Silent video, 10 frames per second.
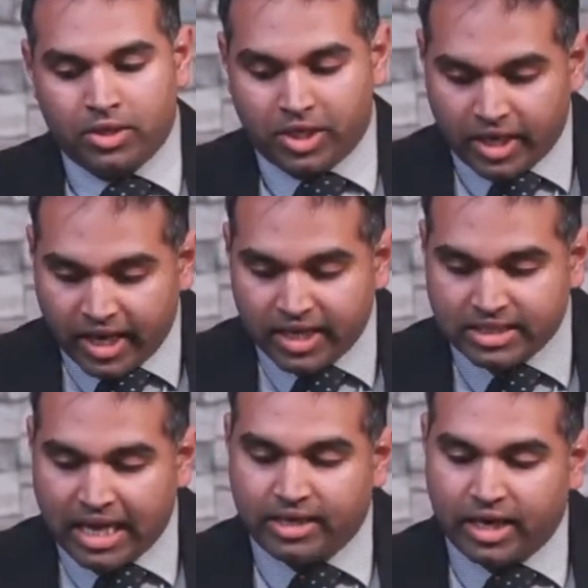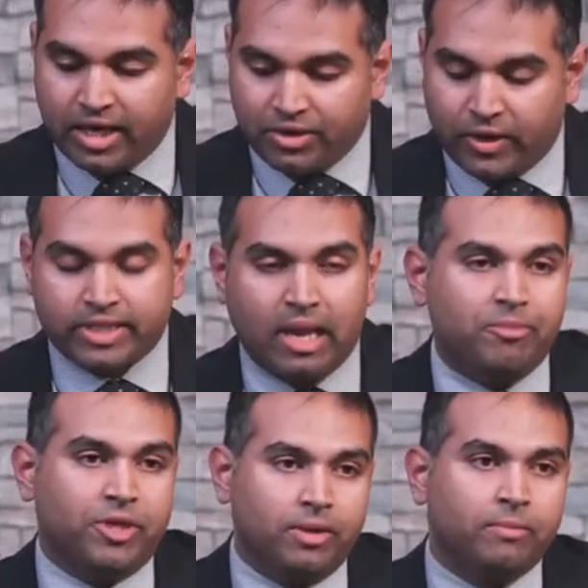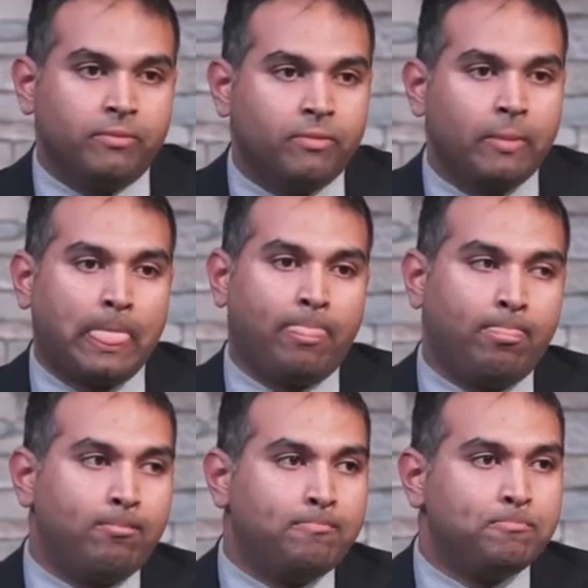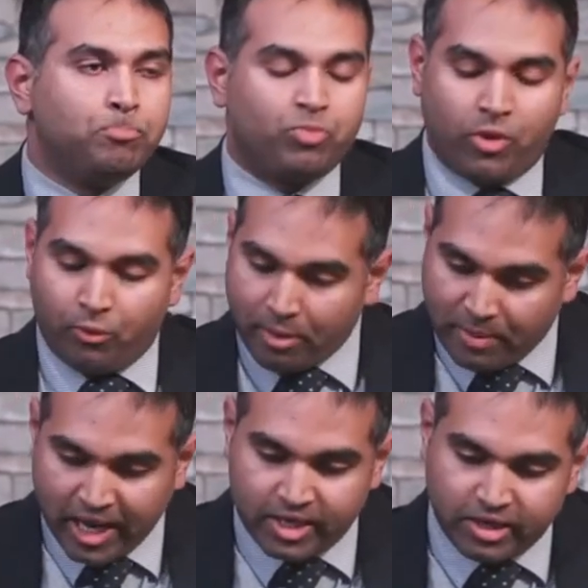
Today is that day to accept it. Repent